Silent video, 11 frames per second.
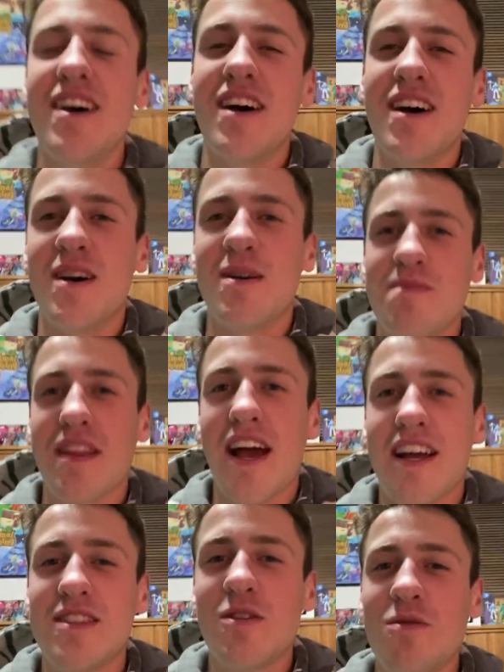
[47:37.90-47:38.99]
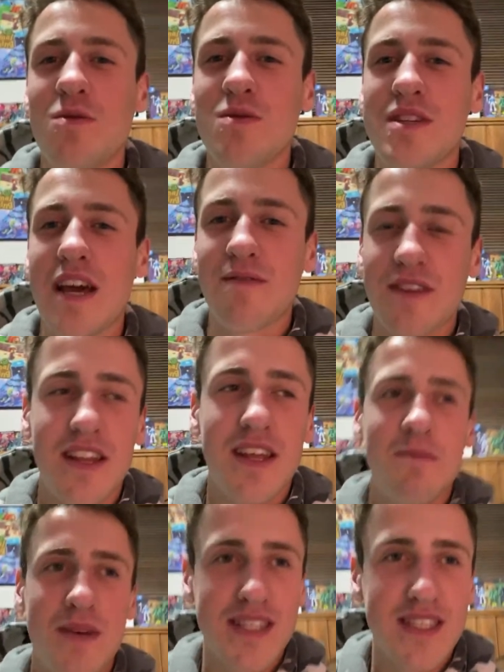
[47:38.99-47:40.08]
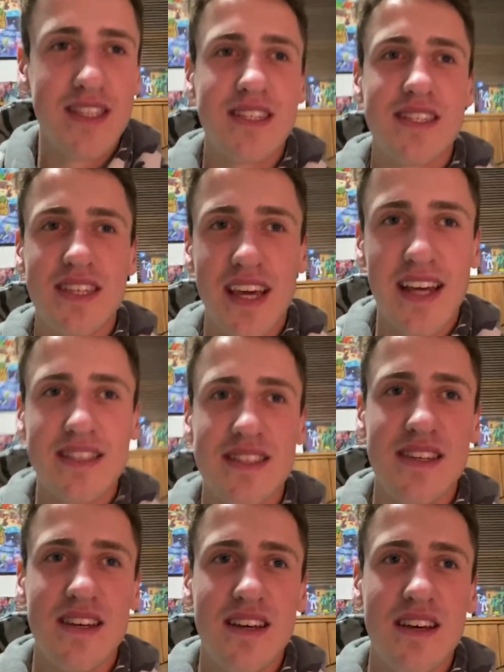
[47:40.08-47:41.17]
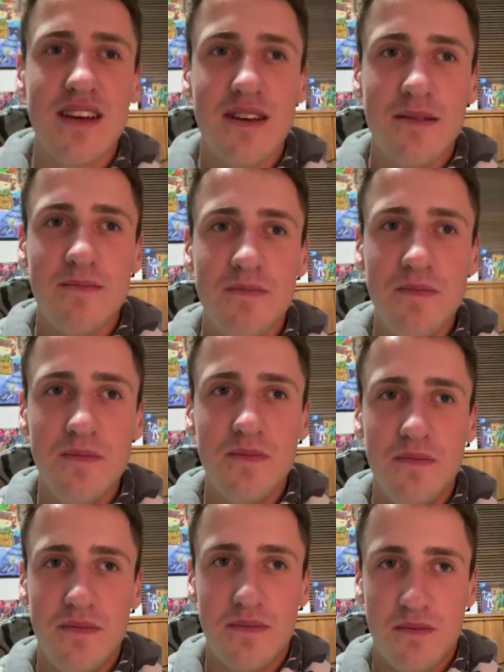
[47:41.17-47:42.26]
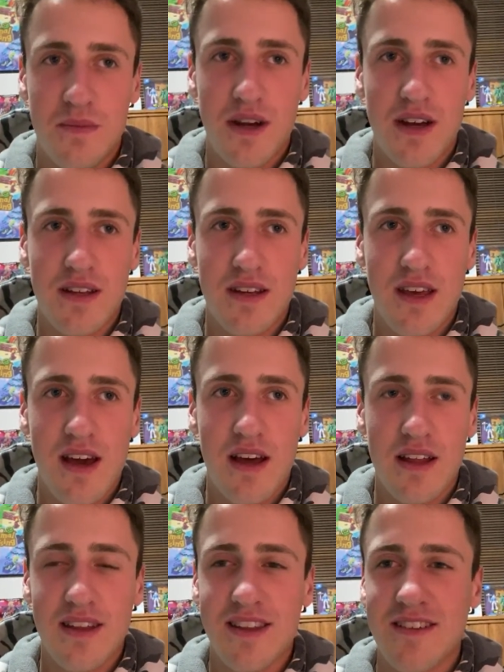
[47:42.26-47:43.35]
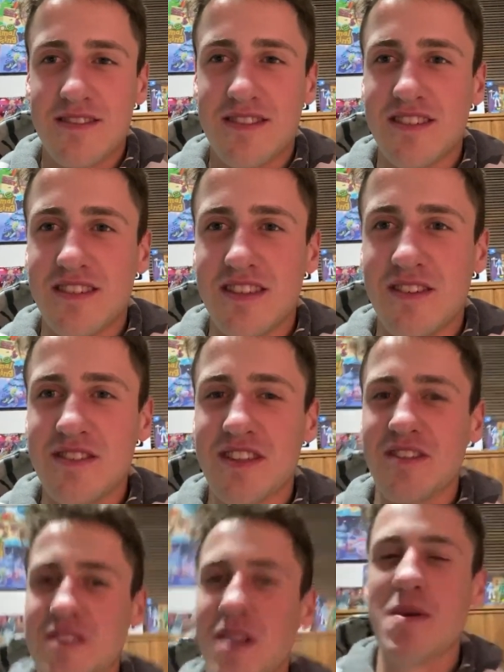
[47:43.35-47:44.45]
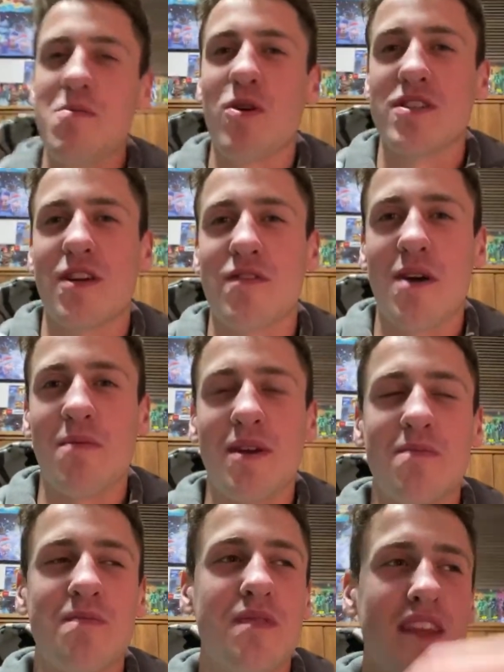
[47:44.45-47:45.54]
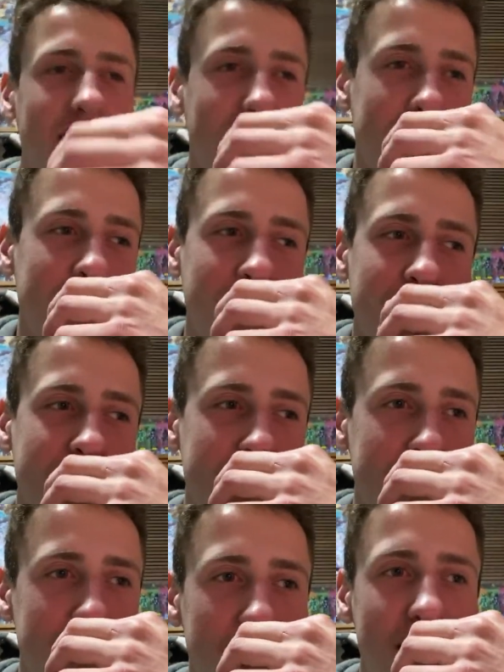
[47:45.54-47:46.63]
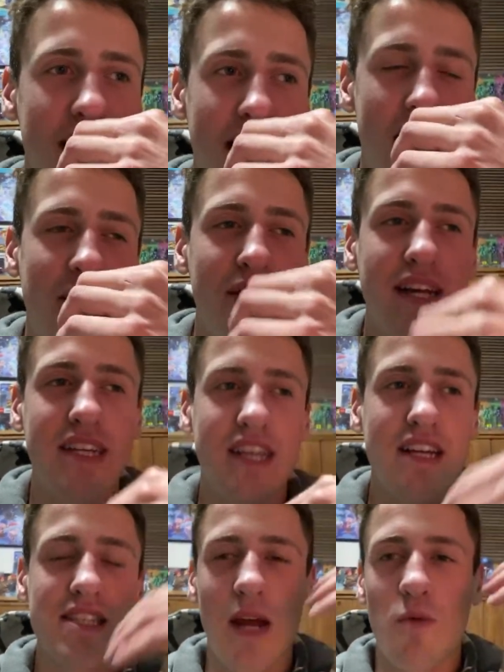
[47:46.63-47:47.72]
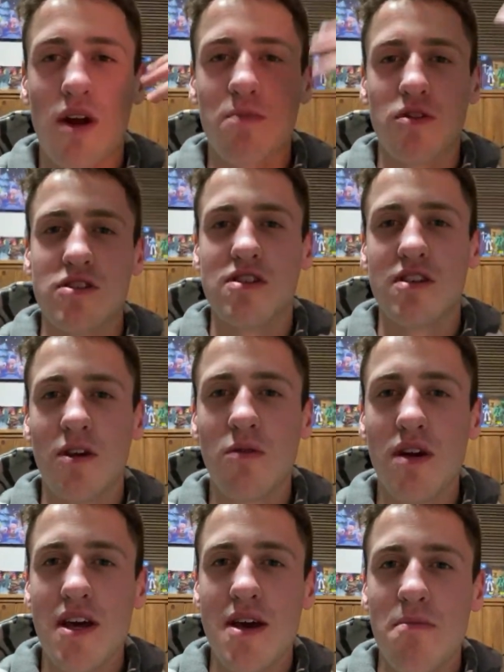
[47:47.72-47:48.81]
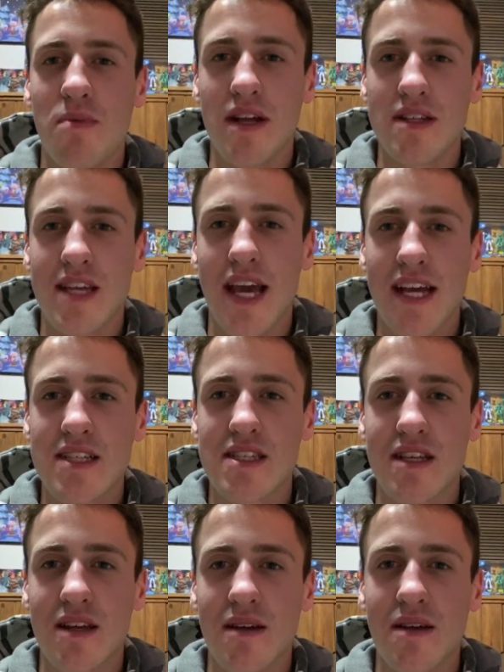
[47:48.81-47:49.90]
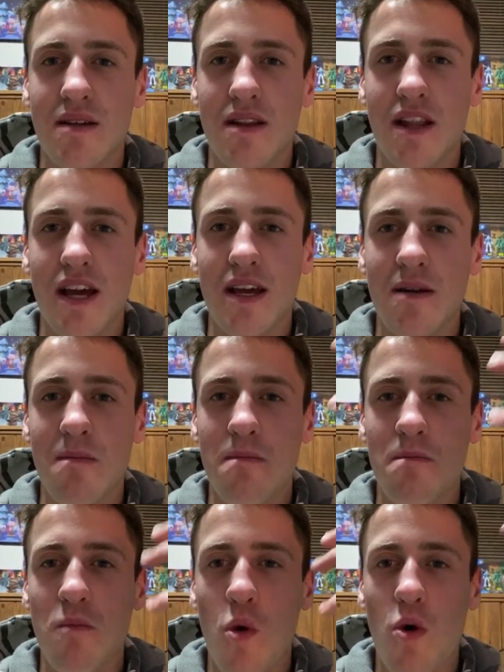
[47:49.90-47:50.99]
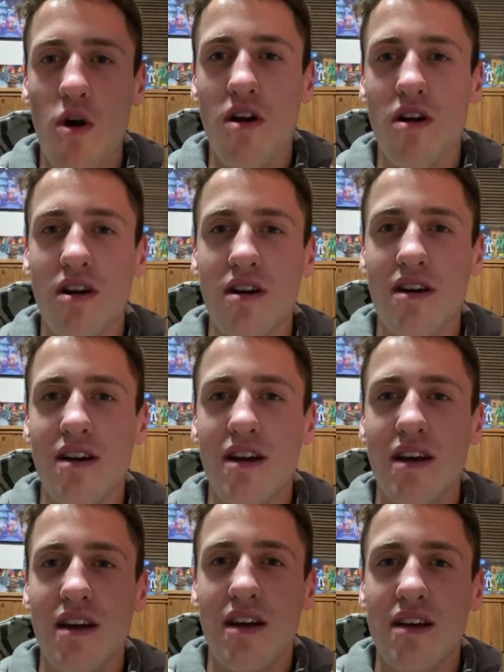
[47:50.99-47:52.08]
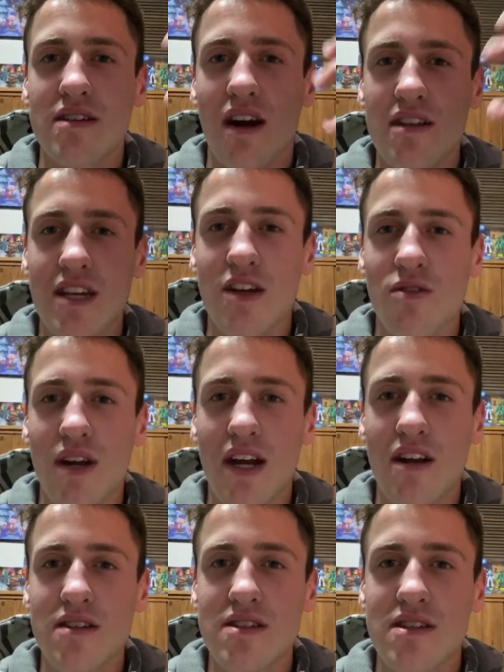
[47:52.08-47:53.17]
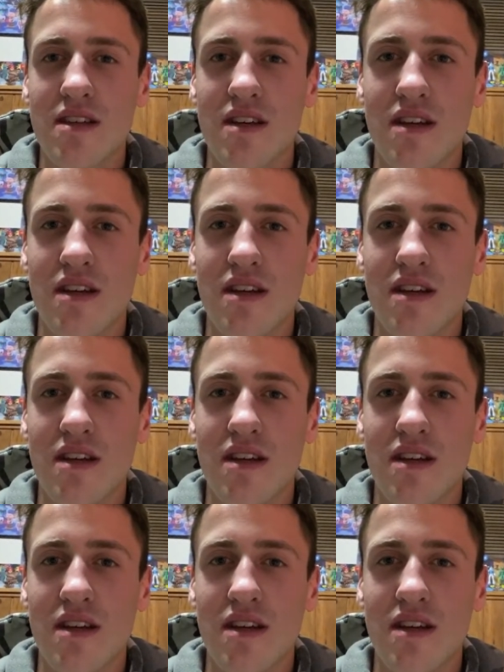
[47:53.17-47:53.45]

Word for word: Um, I do definitely miss the skits. But yeah, there's there's there's gonna be more stuff coming. Like, I have ideas that I want to pursue, but it takes like more content creators.